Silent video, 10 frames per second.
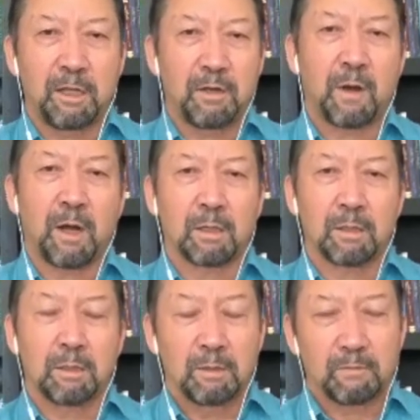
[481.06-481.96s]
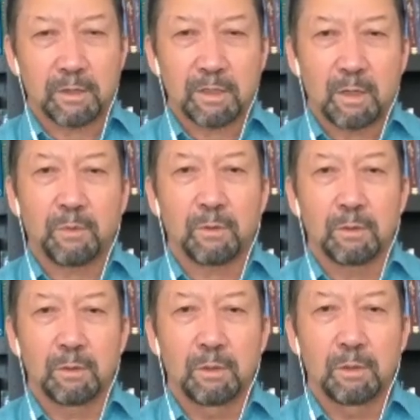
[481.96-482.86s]
Iraq, for example,
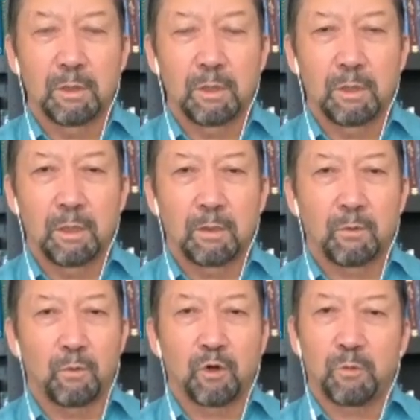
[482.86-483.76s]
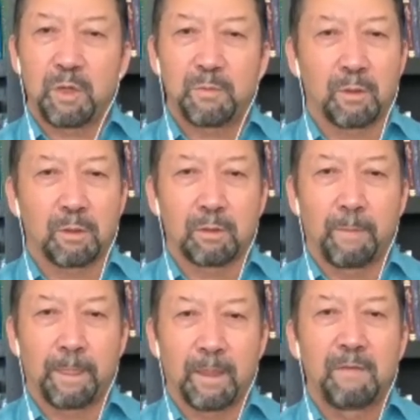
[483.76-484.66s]
Uyghur people,
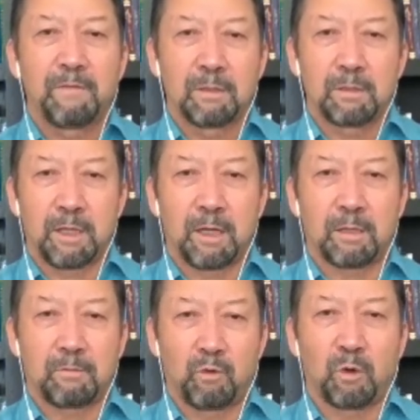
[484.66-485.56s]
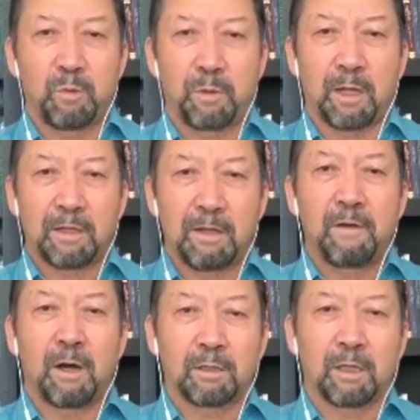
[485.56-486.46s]
even the Uyghur people are living
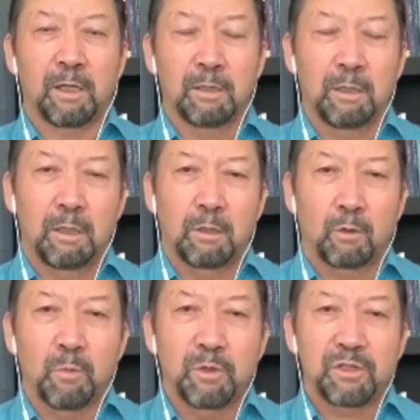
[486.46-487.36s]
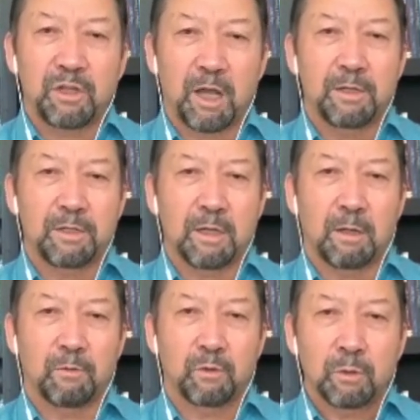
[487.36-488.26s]
under Communist Chinese
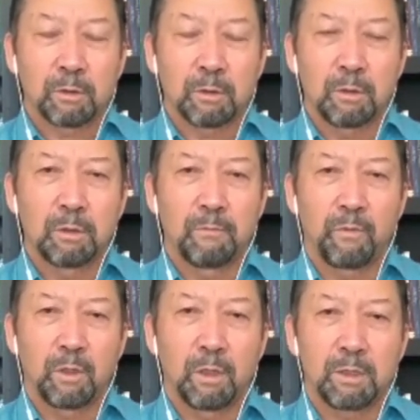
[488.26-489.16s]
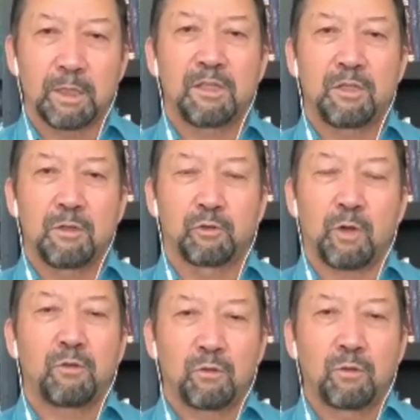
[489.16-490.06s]
rule. They still try
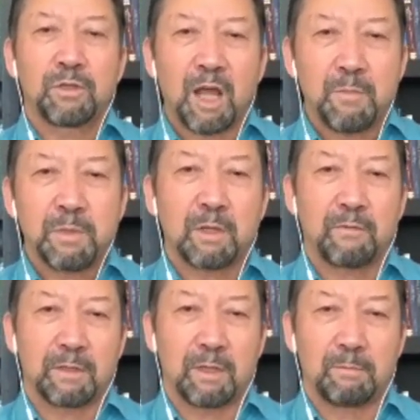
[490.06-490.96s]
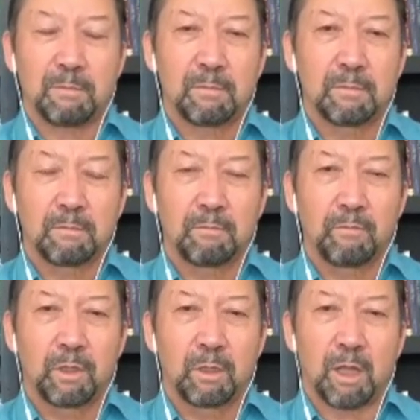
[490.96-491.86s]
to do something for that,
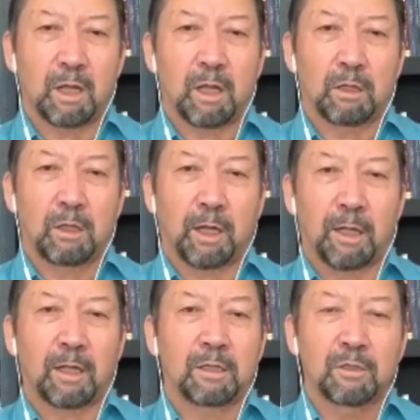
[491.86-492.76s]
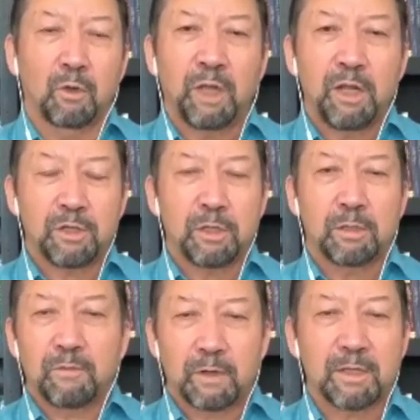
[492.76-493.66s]
like collecting donations,
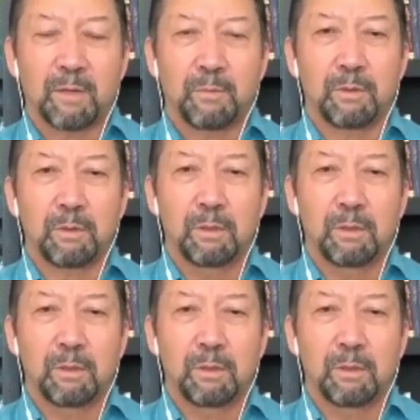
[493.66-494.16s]
for example.